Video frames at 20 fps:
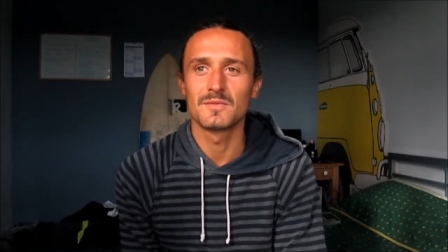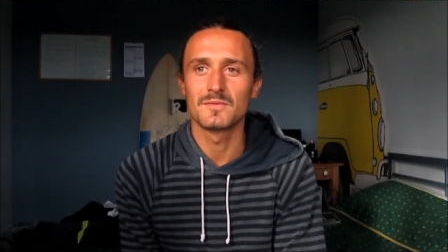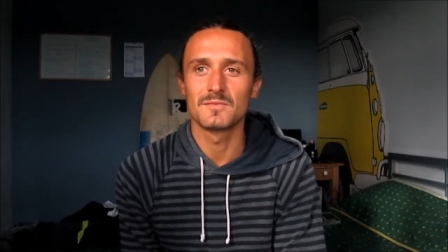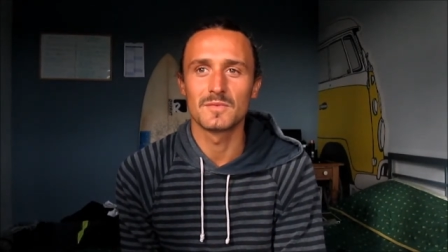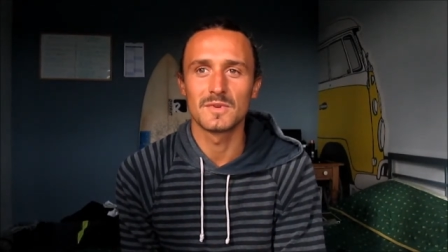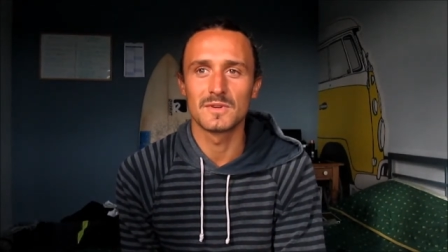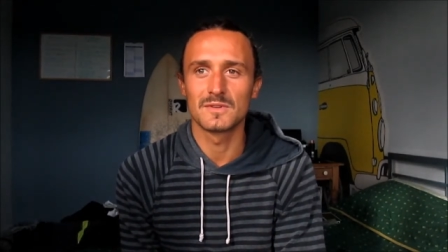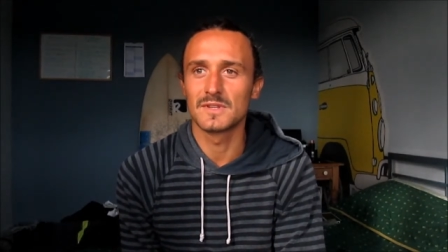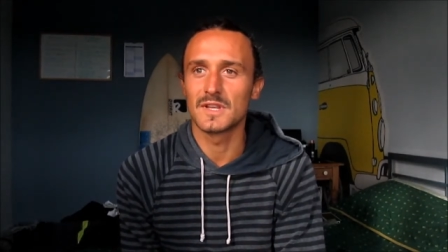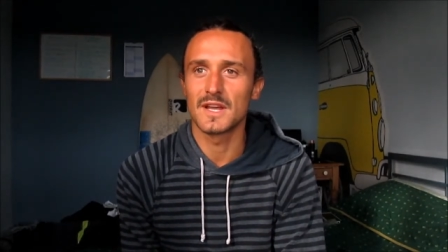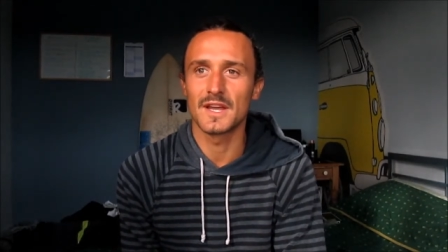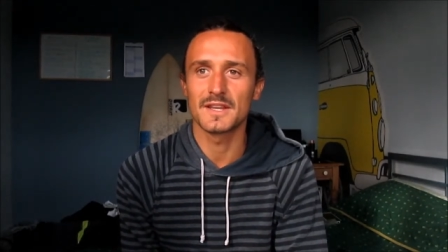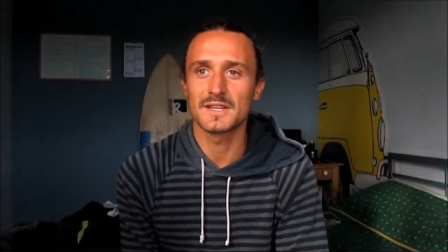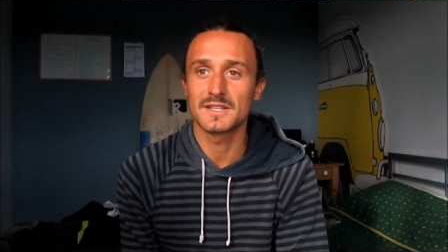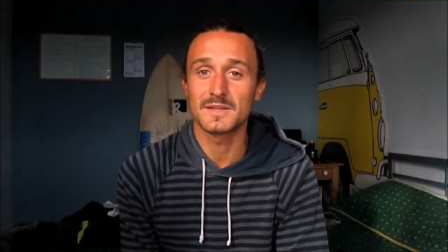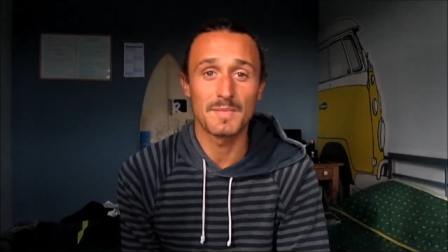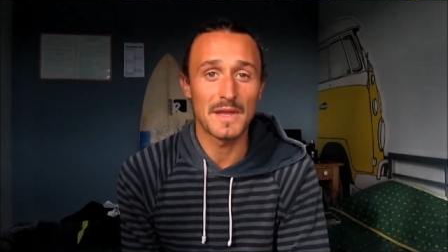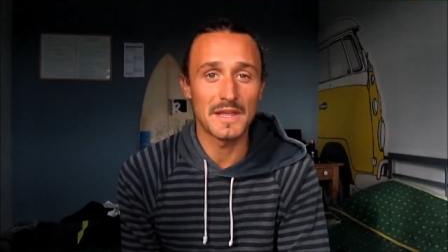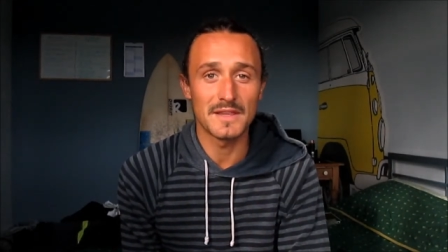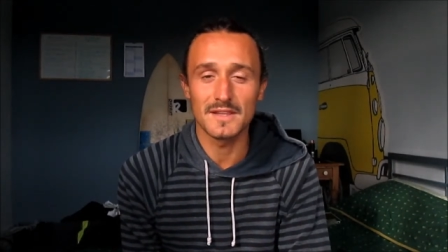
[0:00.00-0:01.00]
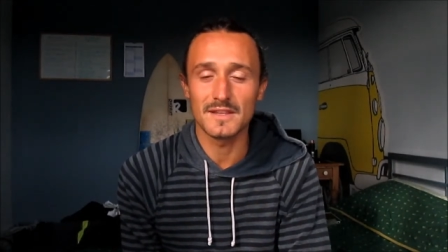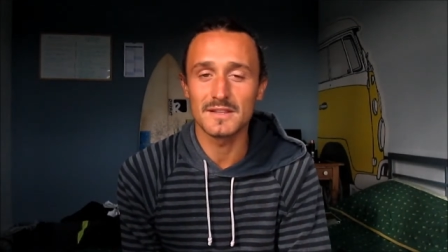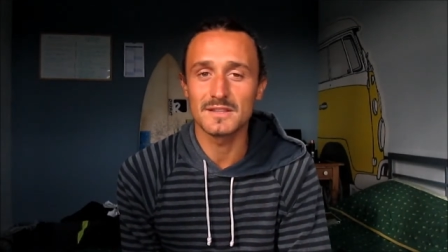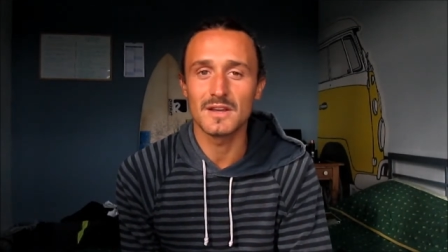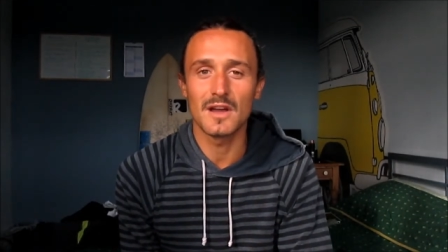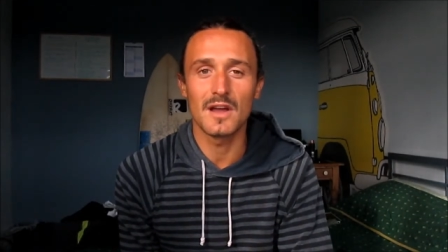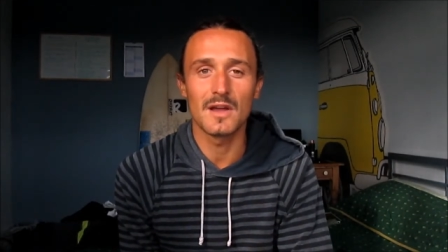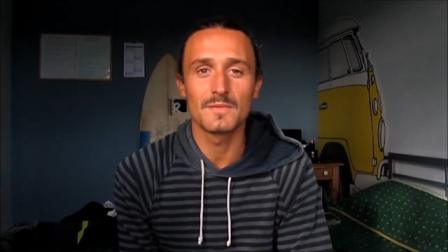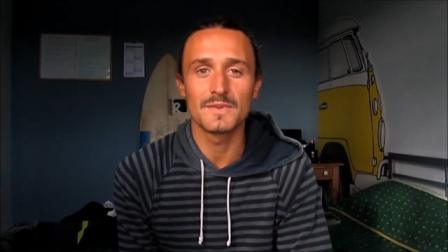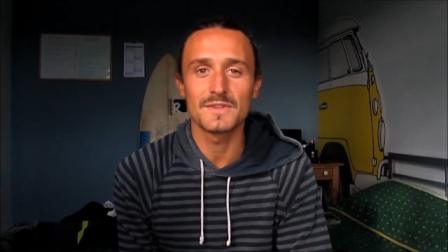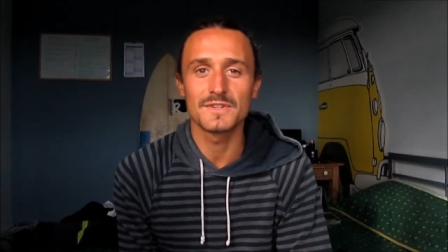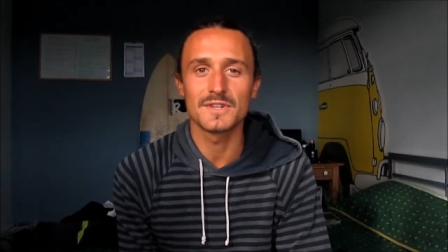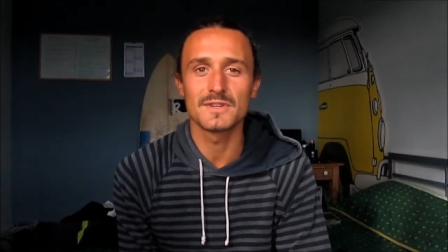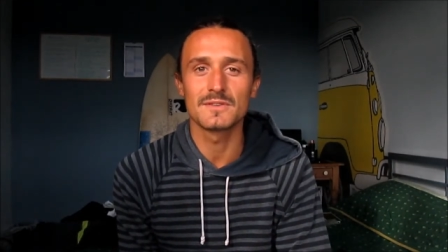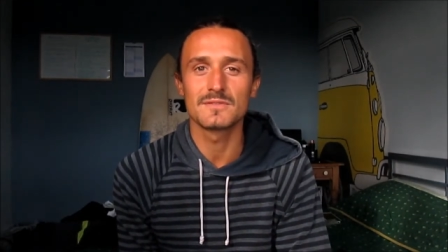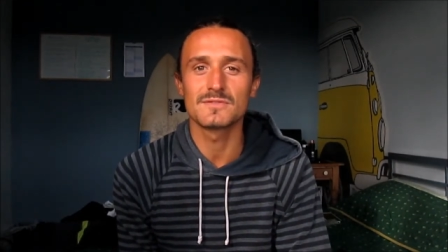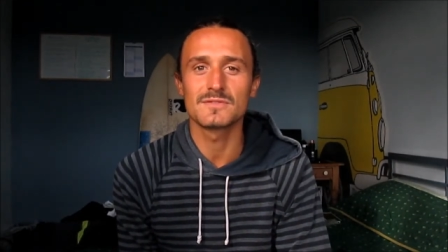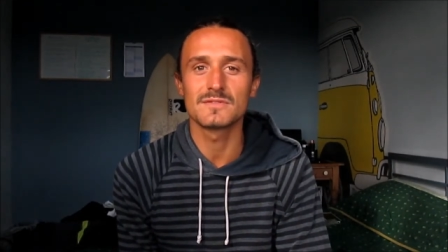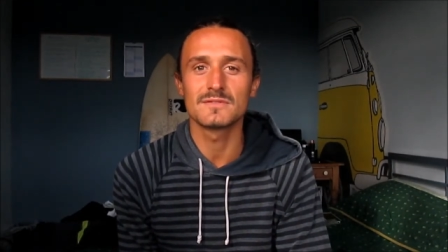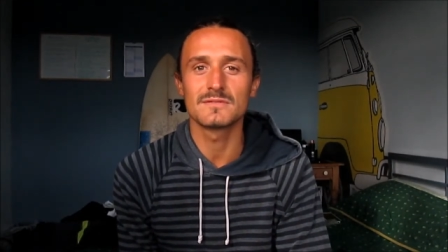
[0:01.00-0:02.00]
Will likes spending time with
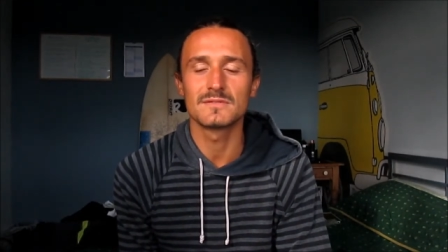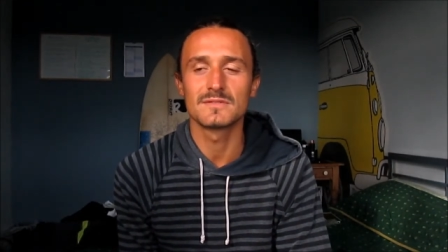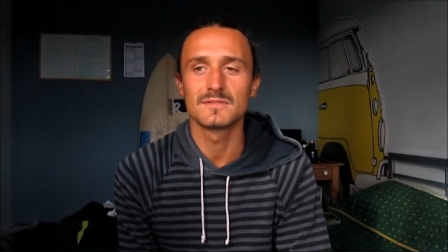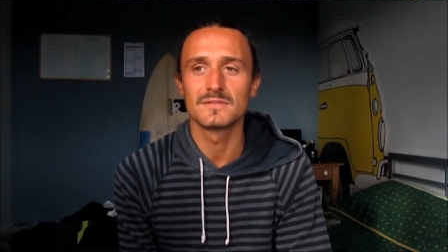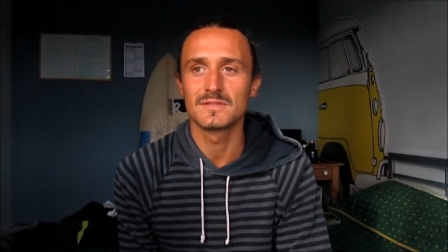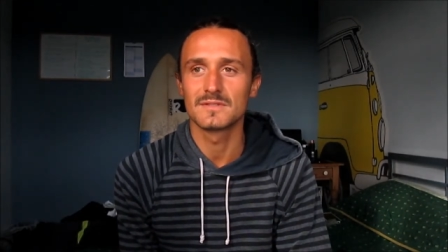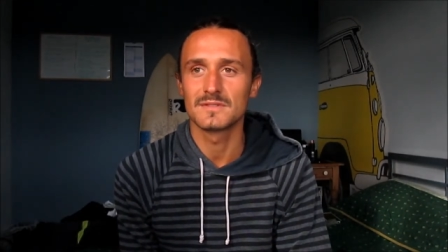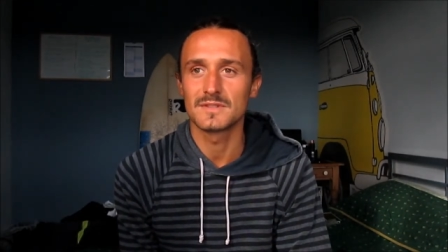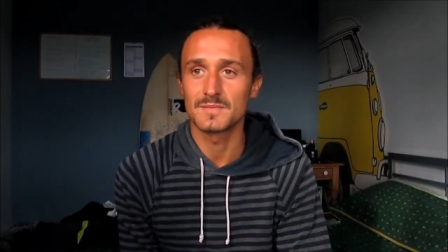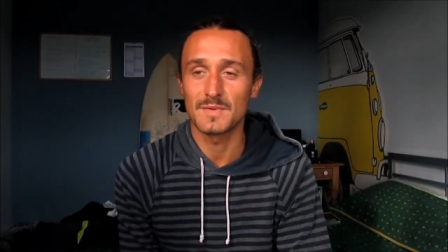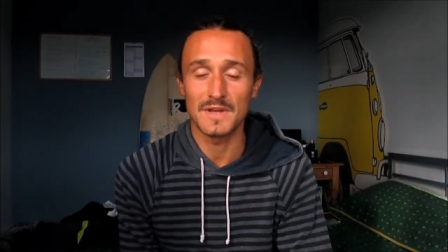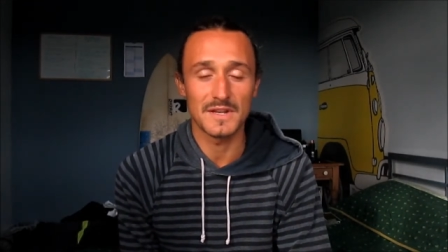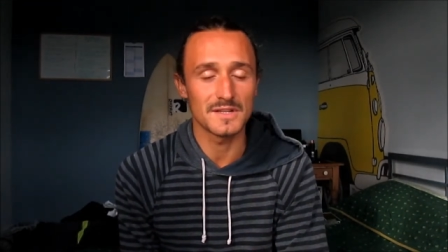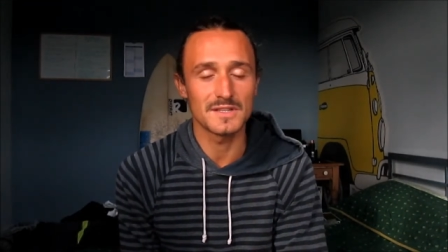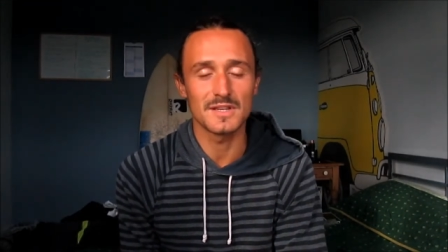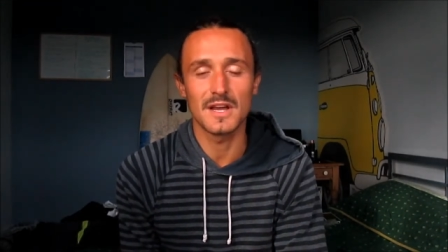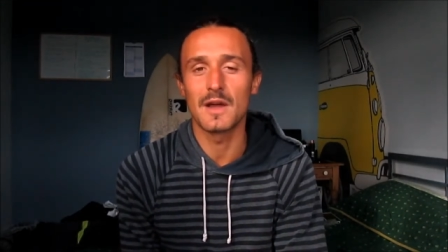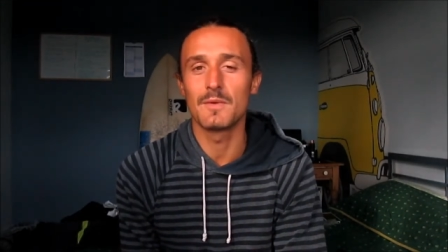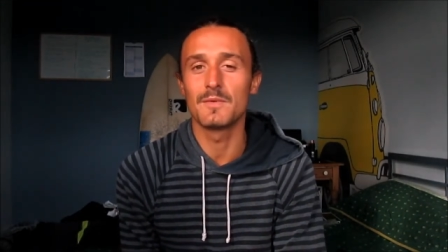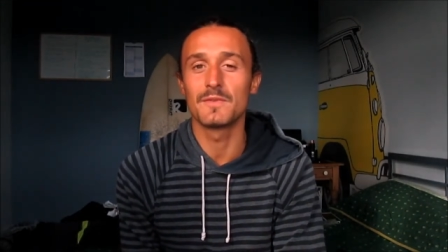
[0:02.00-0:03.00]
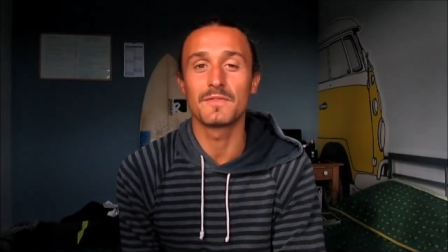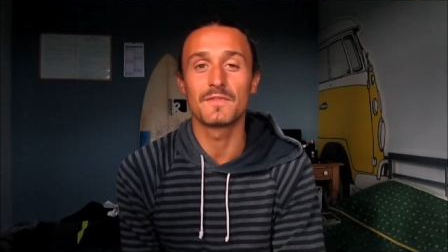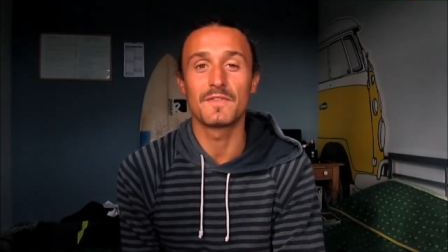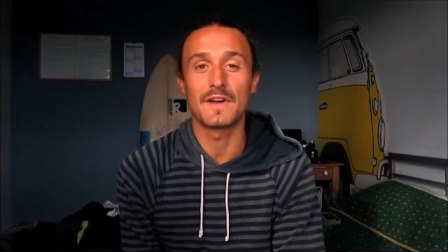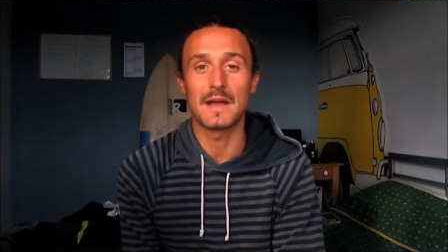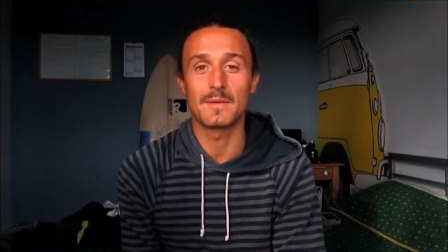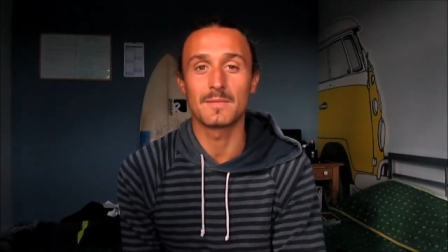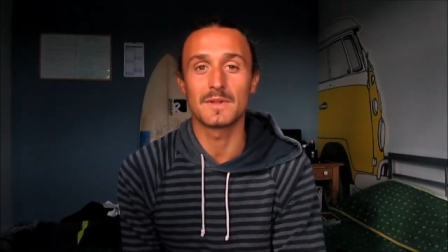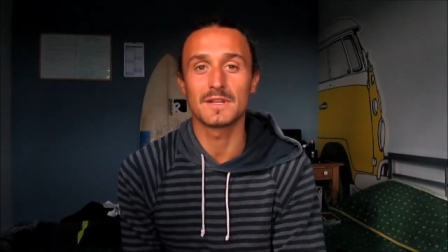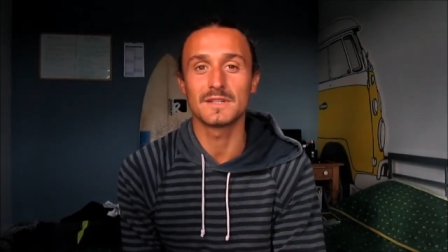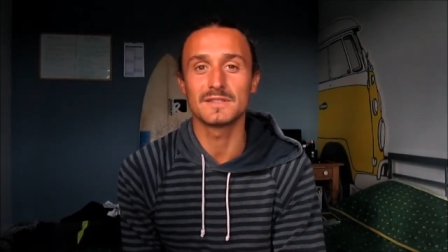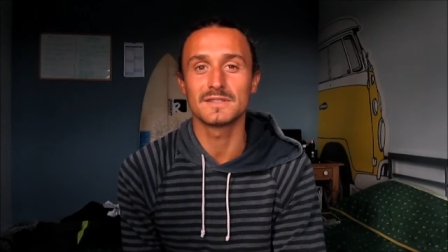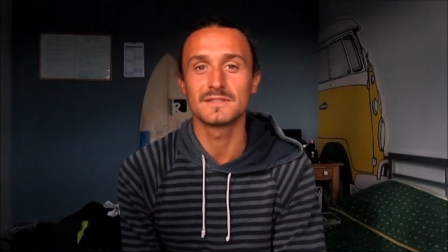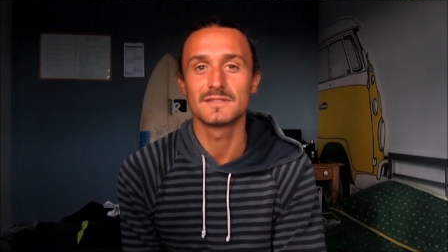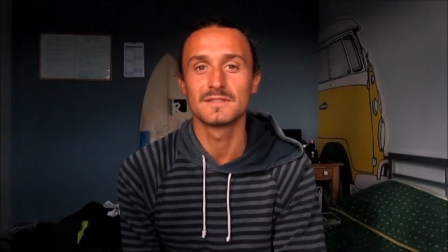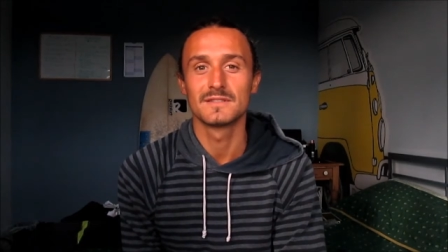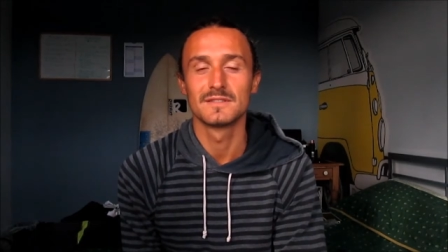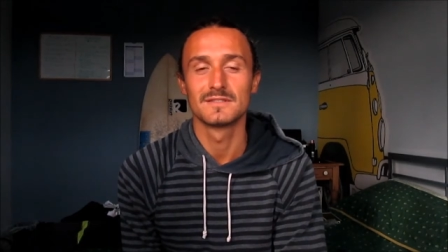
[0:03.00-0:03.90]
children, spending time with family,